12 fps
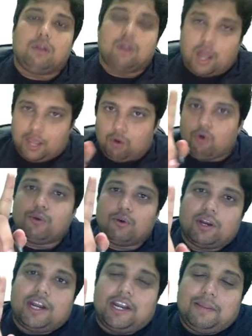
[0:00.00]
I hope you
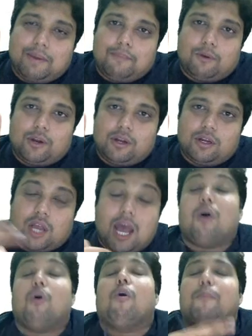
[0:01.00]
are getting my point. I
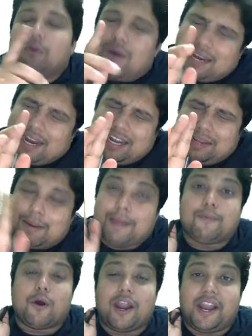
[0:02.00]
hope you are getting my
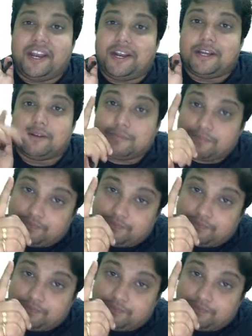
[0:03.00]
point.